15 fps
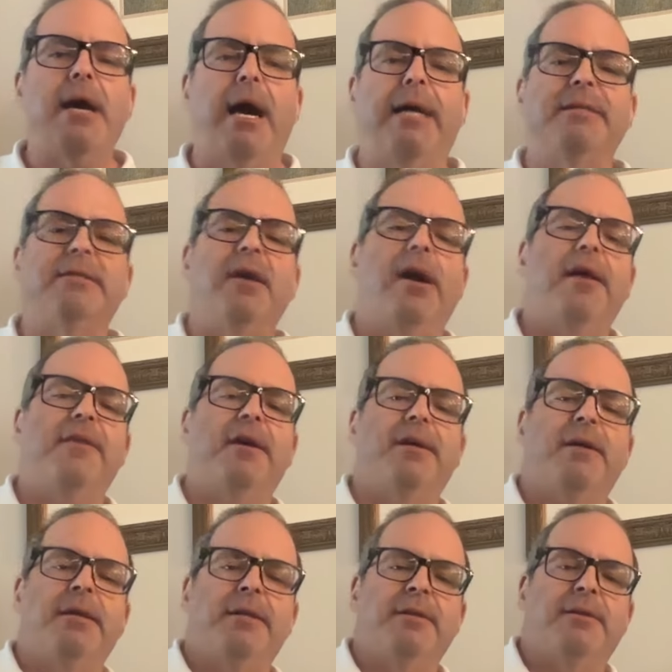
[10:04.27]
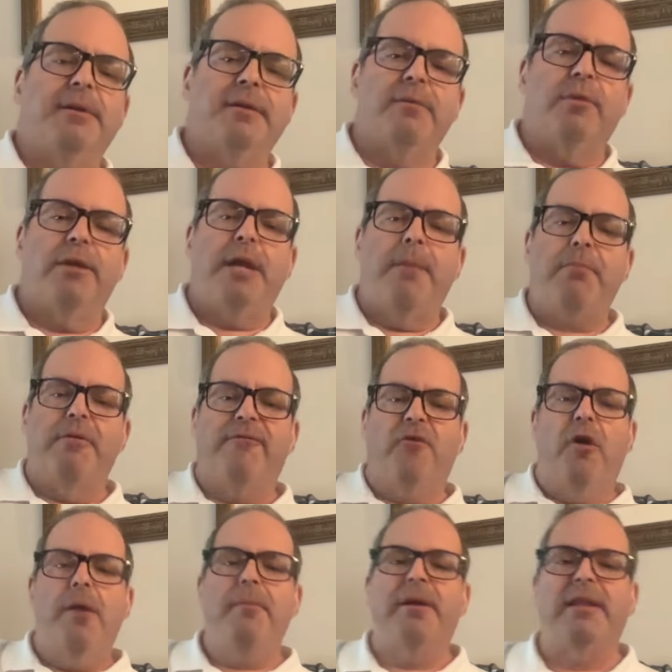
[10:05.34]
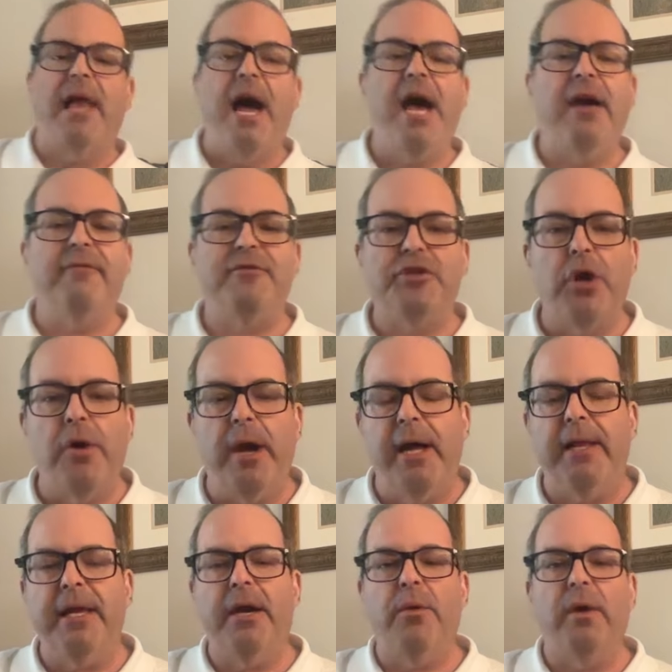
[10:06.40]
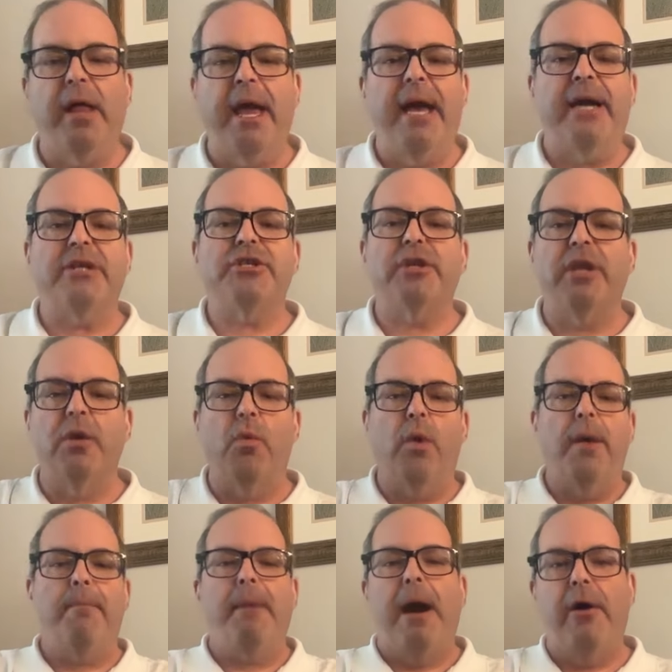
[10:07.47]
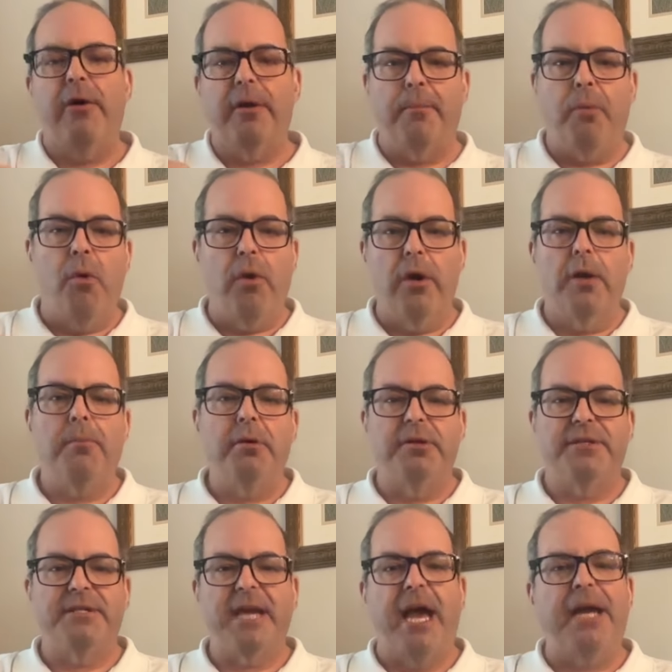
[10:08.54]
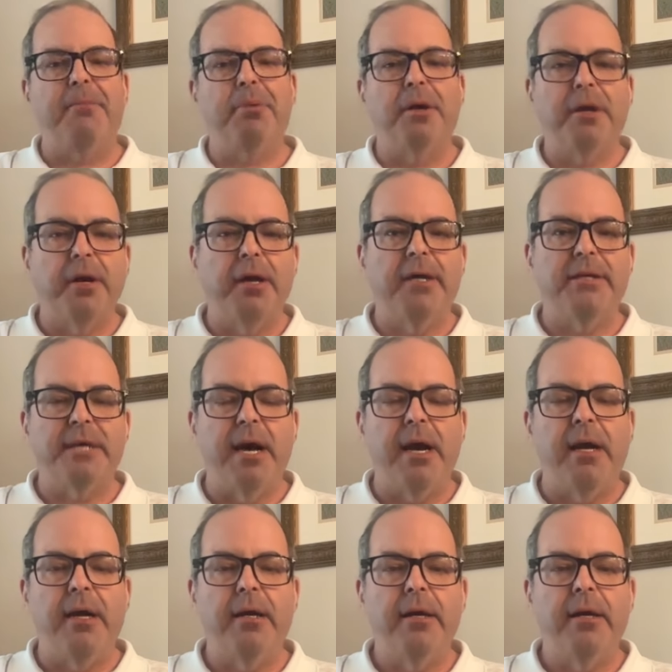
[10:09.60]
I saw that when they perform it live, Joe Elliott will actually whip out a portable Steinberger guitar,